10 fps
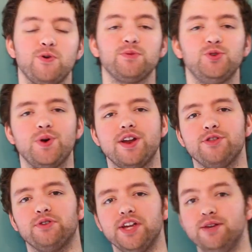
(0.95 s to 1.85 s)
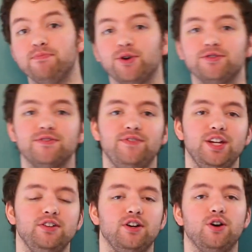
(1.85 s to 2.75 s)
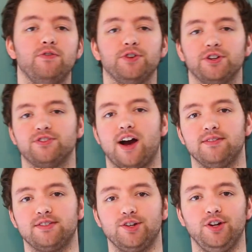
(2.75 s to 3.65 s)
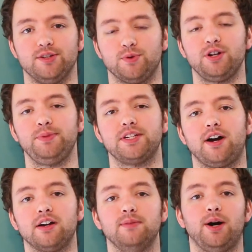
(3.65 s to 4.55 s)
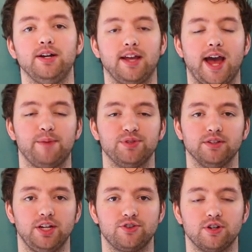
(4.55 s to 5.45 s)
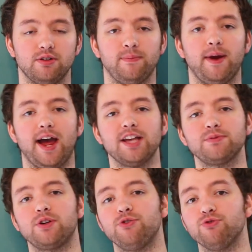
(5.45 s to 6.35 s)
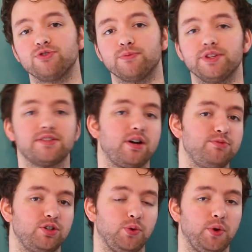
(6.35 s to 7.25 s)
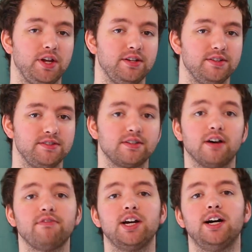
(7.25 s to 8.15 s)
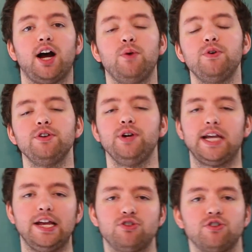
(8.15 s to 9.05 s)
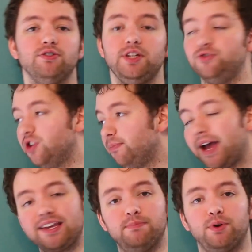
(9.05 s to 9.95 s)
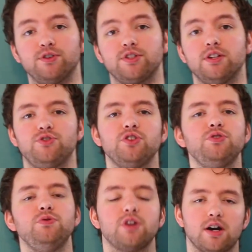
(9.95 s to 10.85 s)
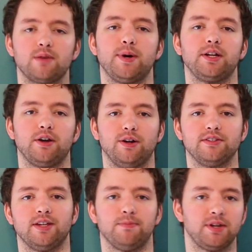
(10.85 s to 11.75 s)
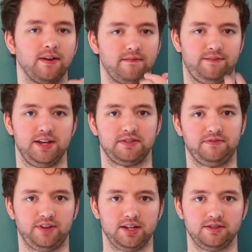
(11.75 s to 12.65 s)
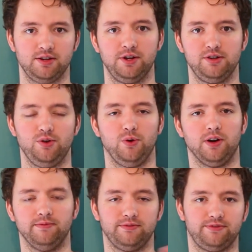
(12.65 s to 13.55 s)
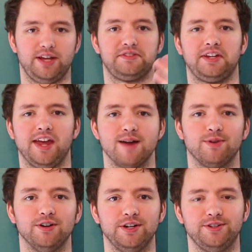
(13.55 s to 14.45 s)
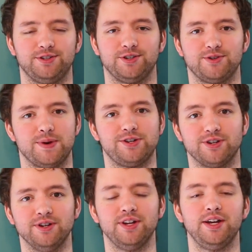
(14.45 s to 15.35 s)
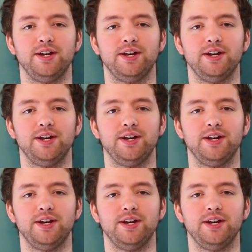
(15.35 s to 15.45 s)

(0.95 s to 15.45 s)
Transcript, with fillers: Welcome to another in-person video for your Java series. We're gonna be talking about encapsulation. As we go through some of this object-oriented stuff, I wanna occasionally jump back in person just to talk about a concept face-to-face, -face, or face-to-camera in this situation.